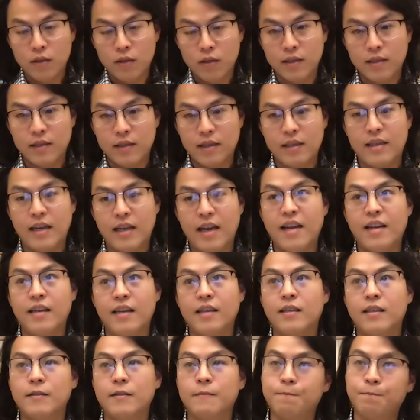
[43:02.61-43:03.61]
doses, it
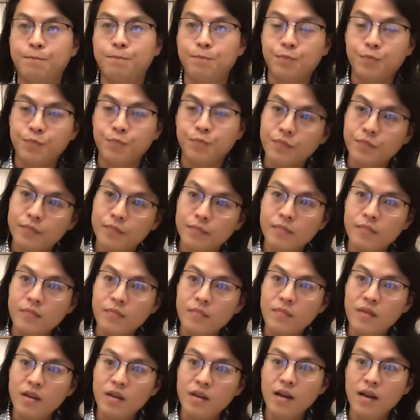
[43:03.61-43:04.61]
tends,
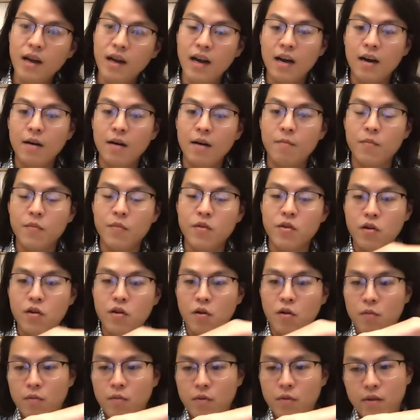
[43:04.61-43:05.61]
um,
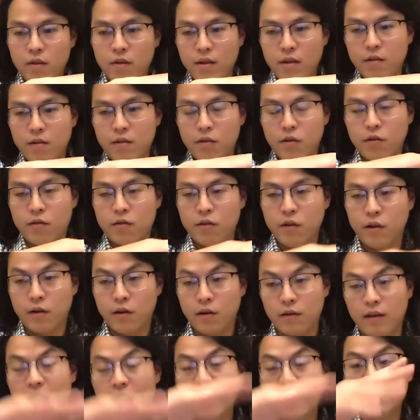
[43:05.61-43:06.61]
you know,
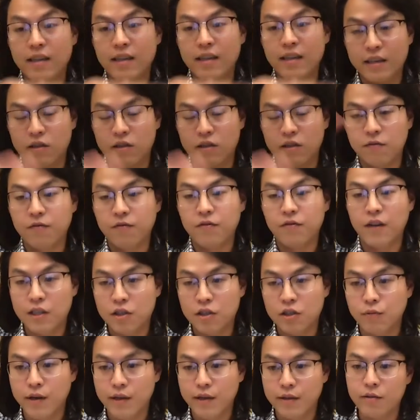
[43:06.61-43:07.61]
they're less likely to
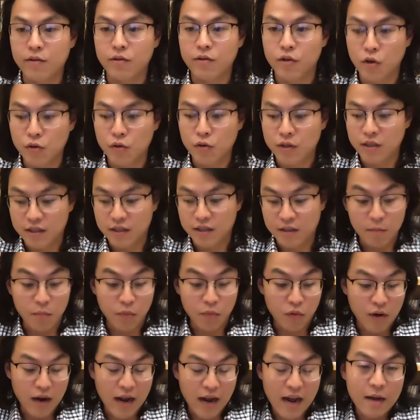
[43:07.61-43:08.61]
fluctuate their doses
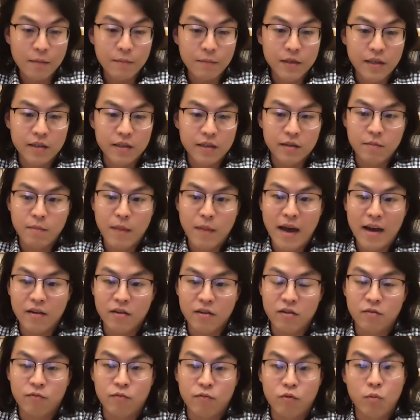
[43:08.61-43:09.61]
and perhaps it's a
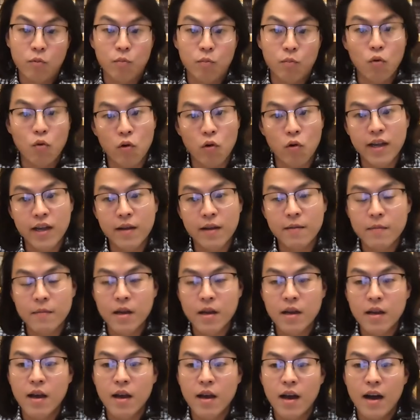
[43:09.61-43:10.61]
matter of reporting
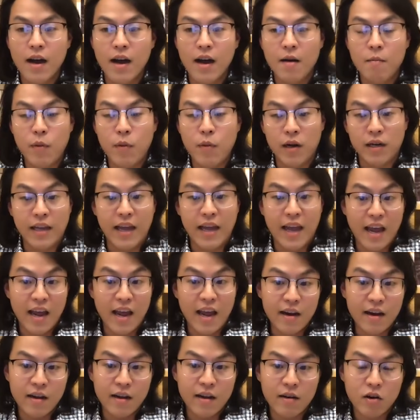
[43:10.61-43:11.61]
um, but
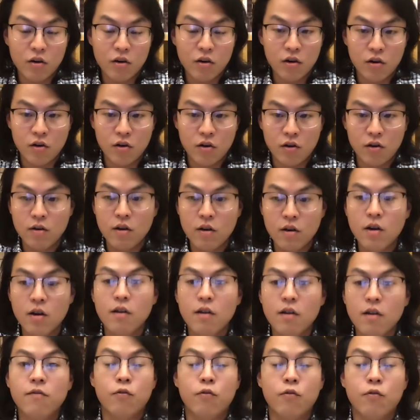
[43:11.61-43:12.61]
can it occur
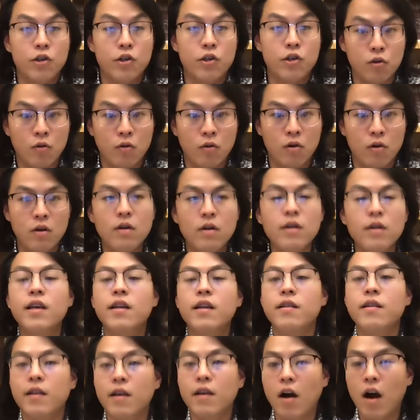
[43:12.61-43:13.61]
for sure
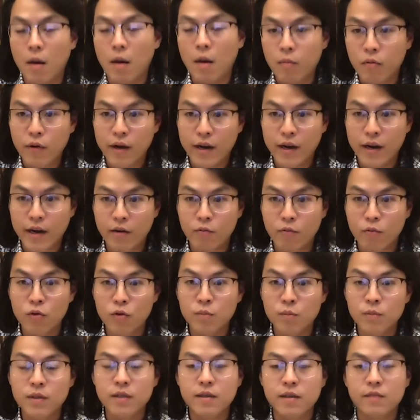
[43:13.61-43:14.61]
in the operating
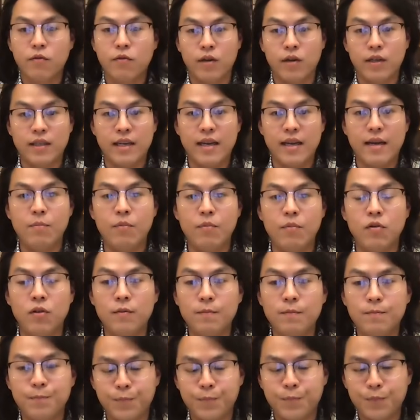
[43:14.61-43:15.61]
rooms, for
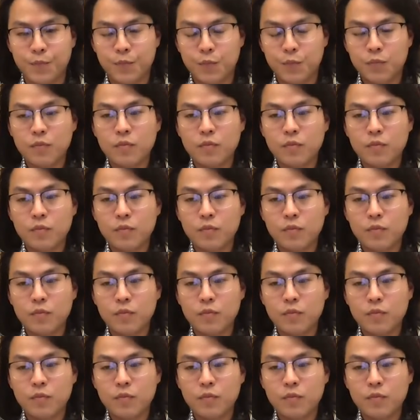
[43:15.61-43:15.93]
example,